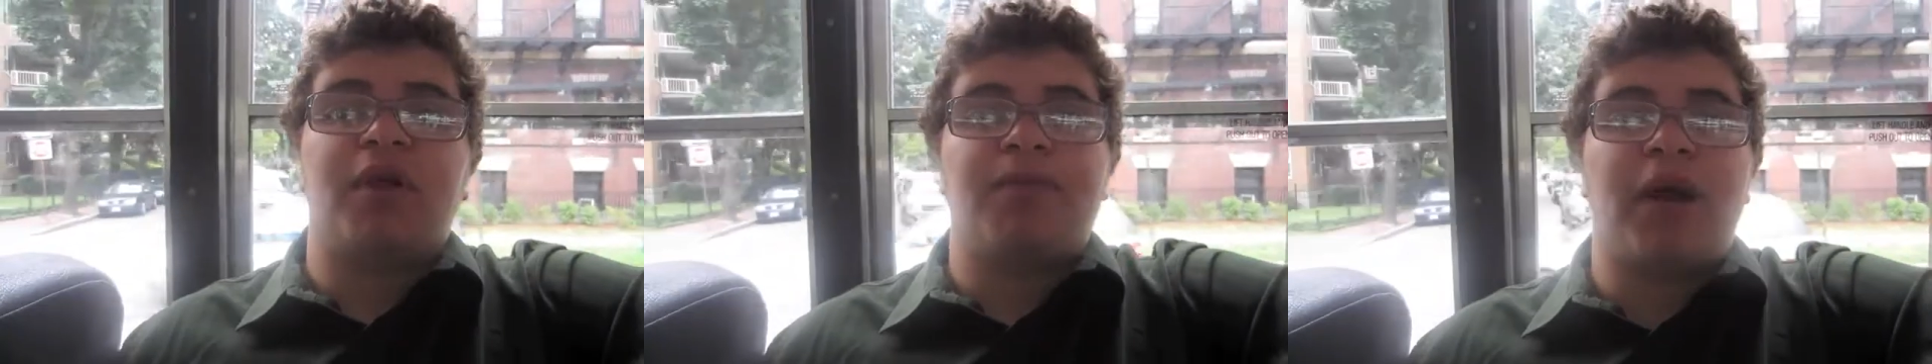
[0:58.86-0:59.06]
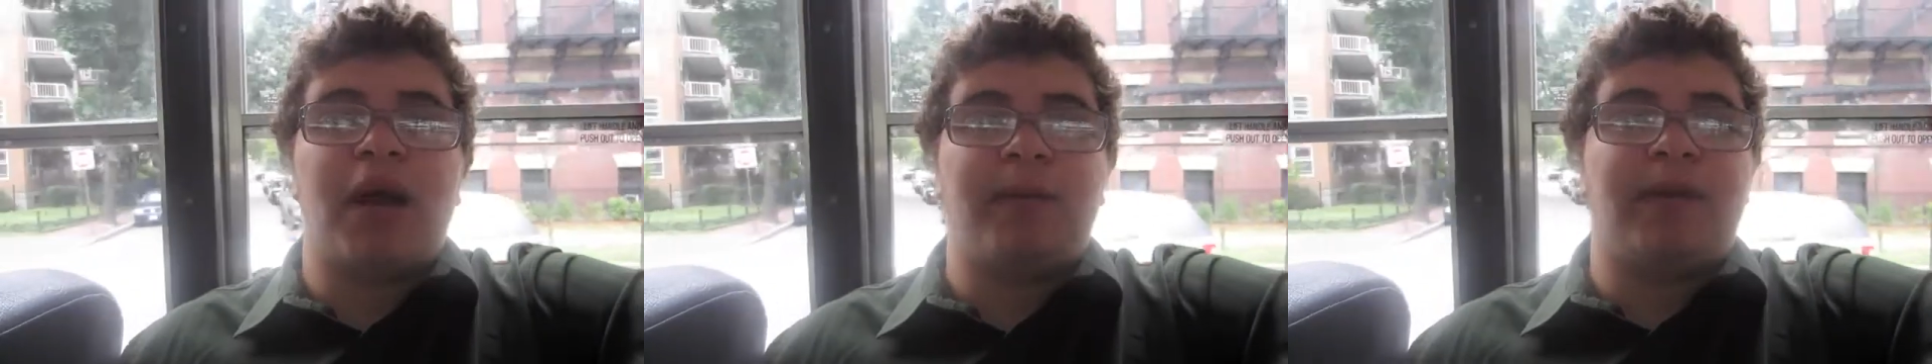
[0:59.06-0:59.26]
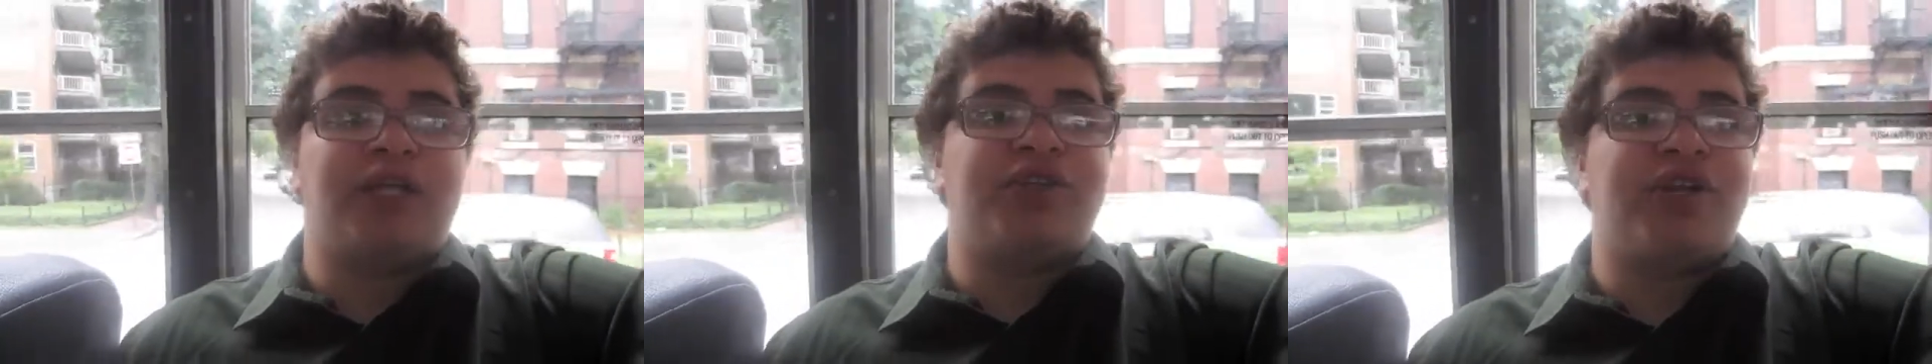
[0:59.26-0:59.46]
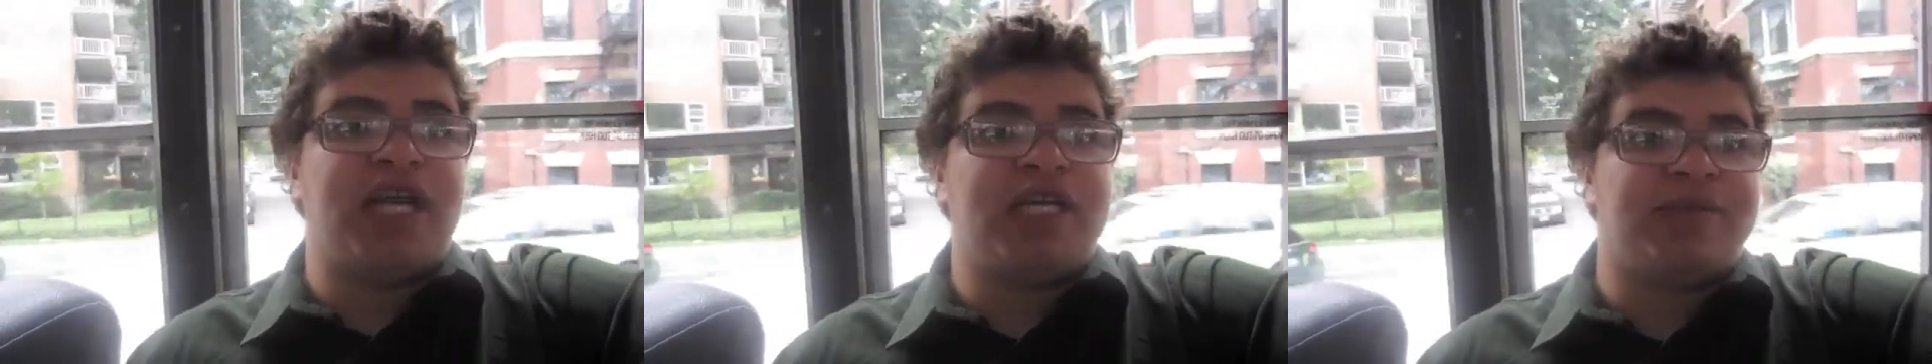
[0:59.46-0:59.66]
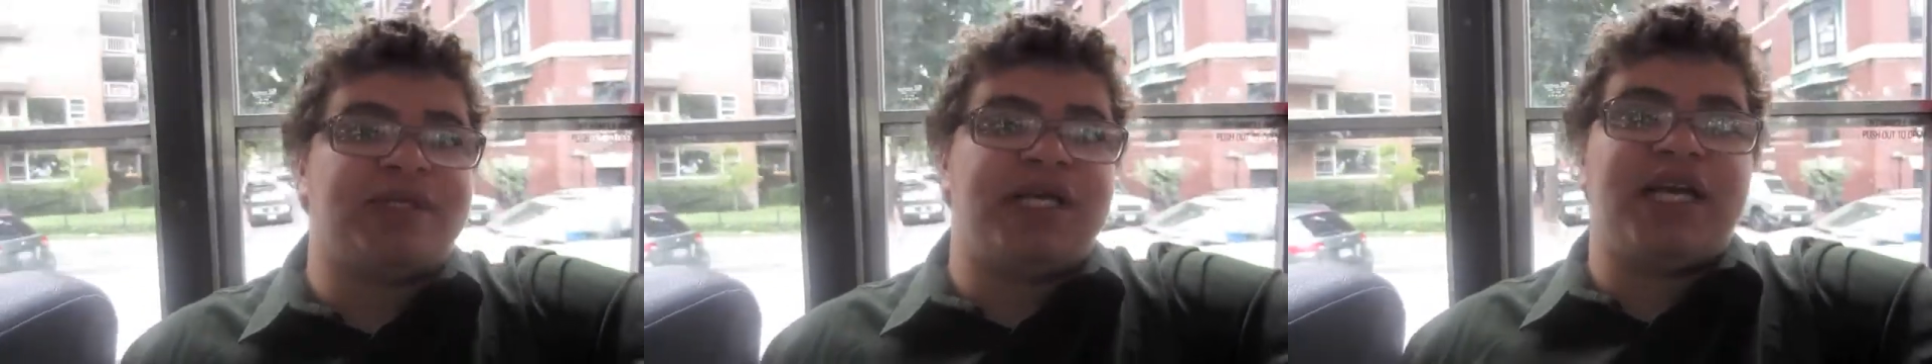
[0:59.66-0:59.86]
public
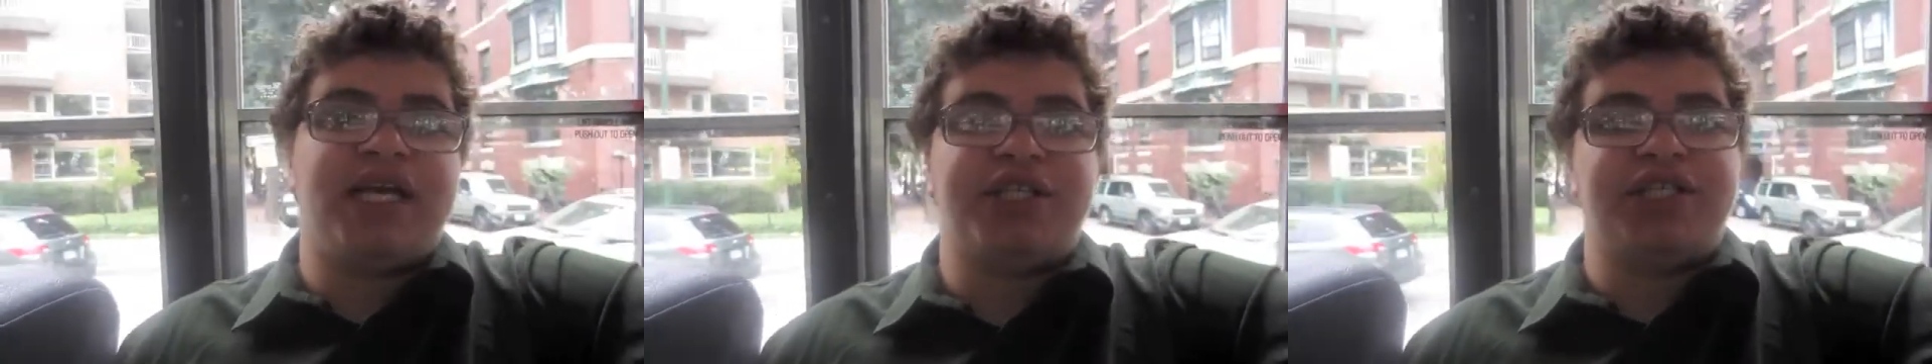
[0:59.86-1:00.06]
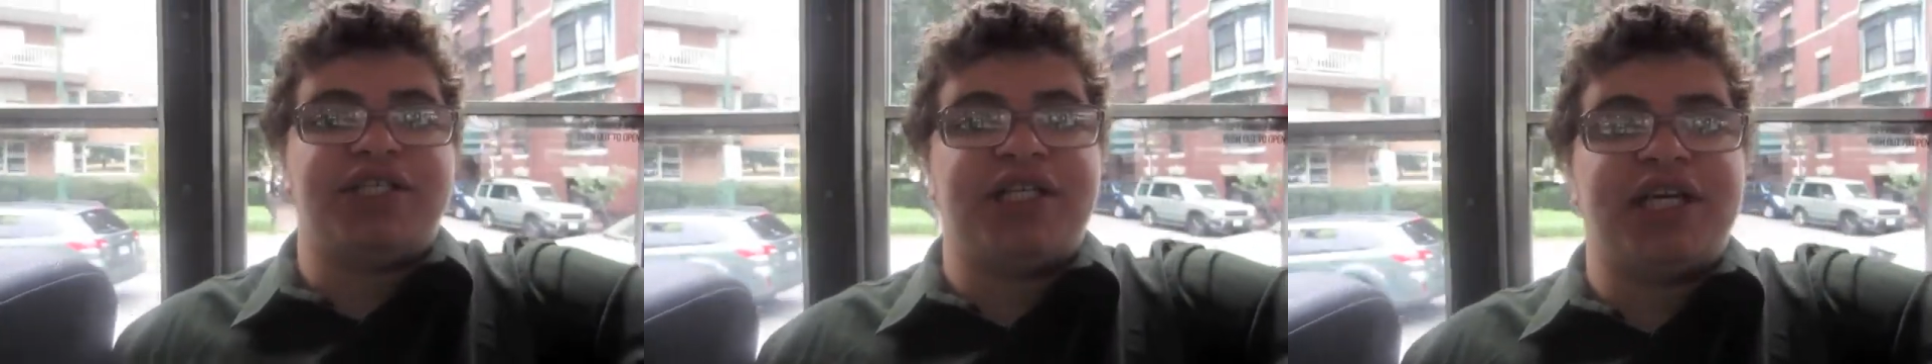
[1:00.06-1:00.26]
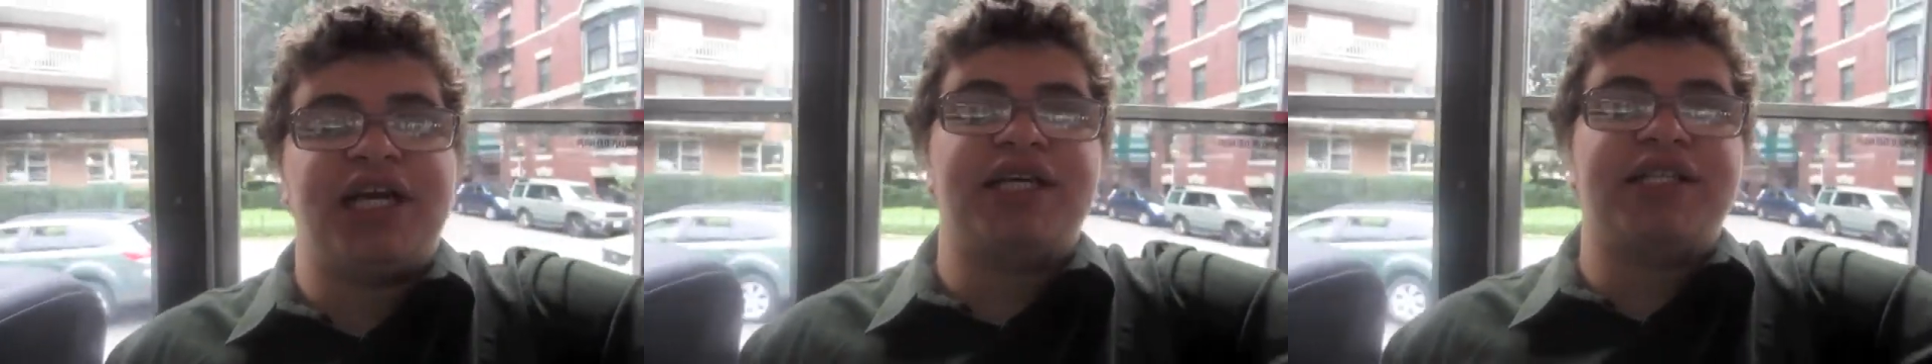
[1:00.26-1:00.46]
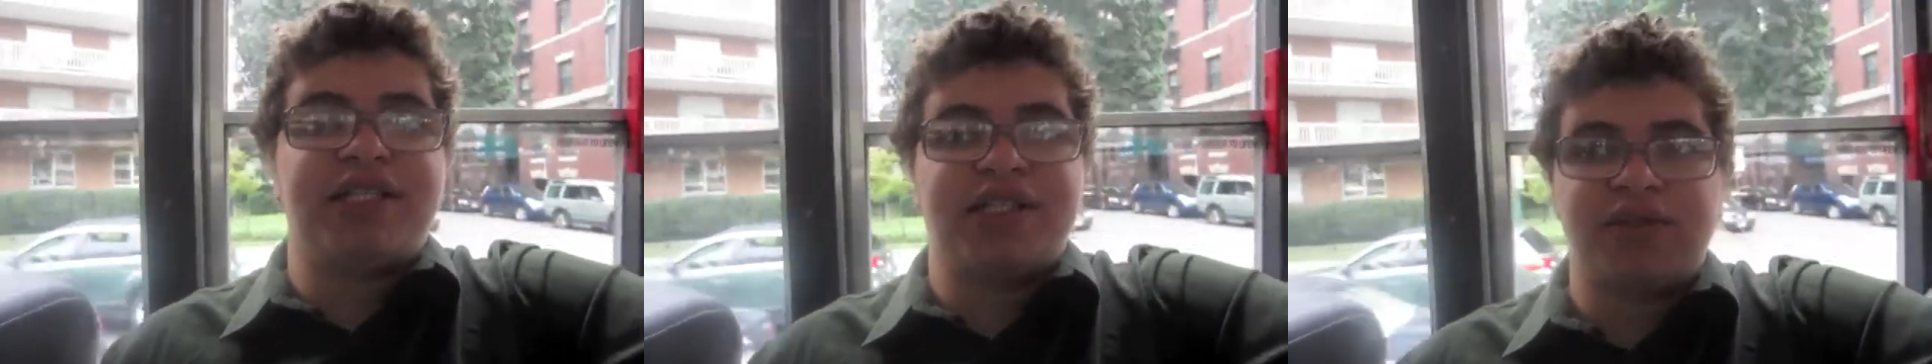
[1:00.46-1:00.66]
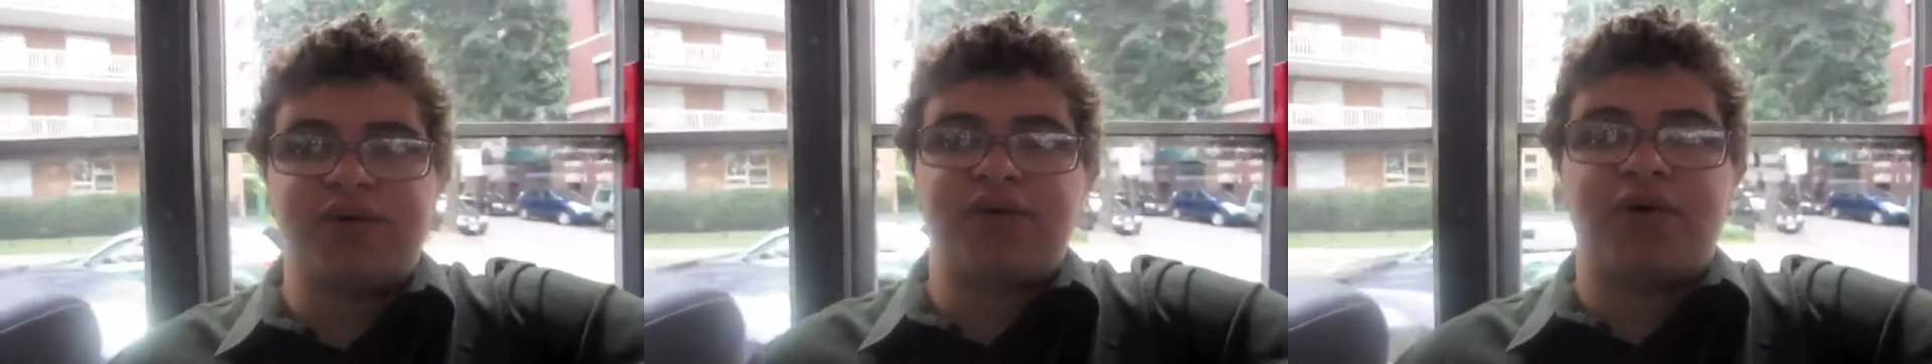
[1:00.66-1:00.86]
transportation to get to
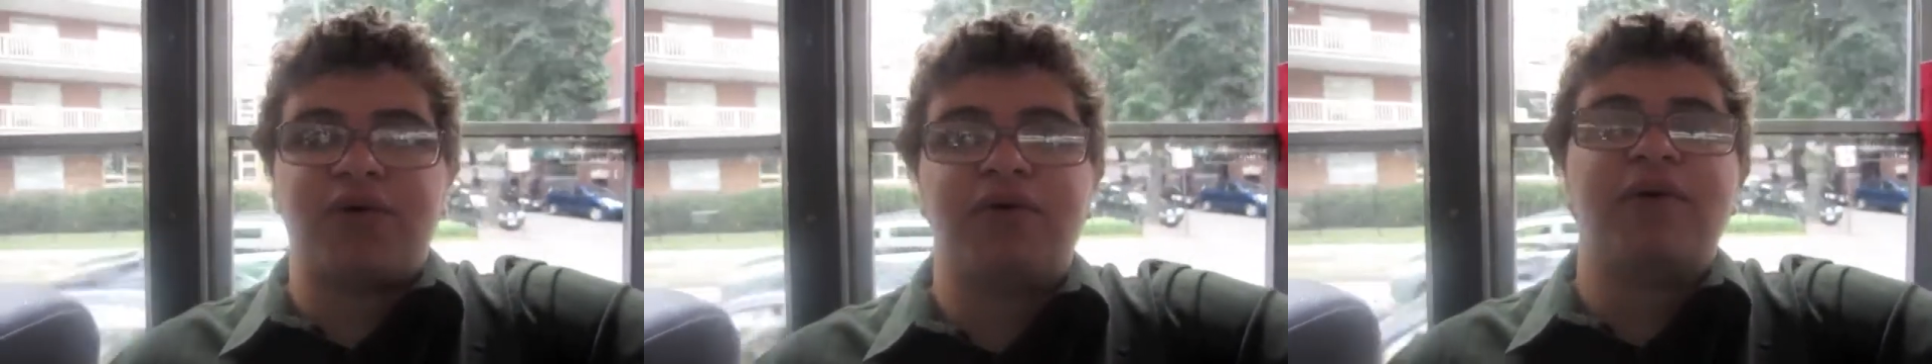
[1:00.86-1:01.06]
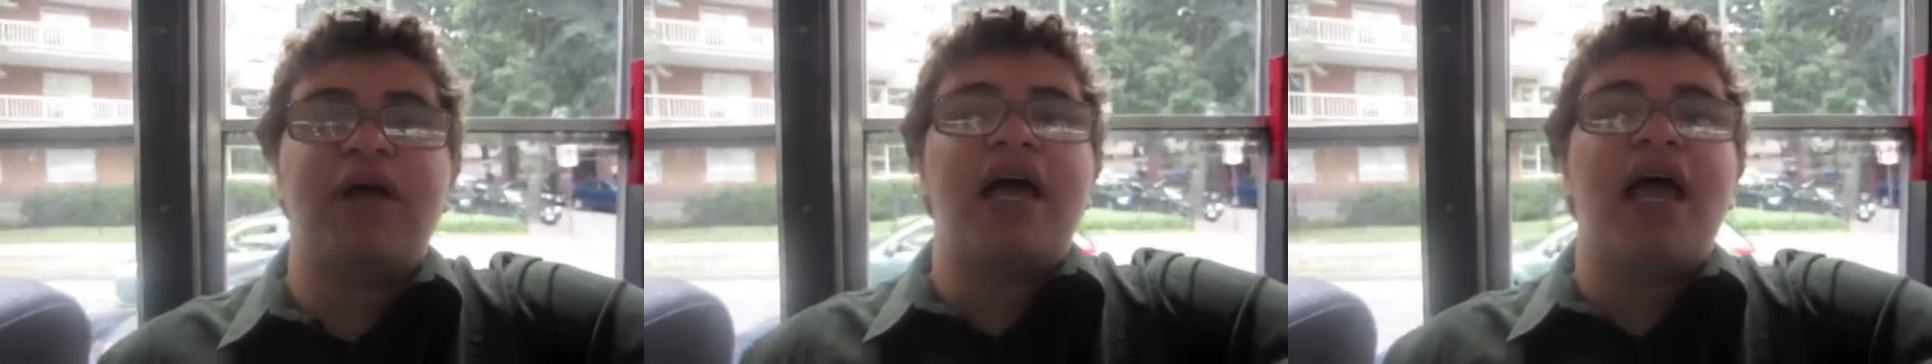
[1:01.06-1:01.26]
school.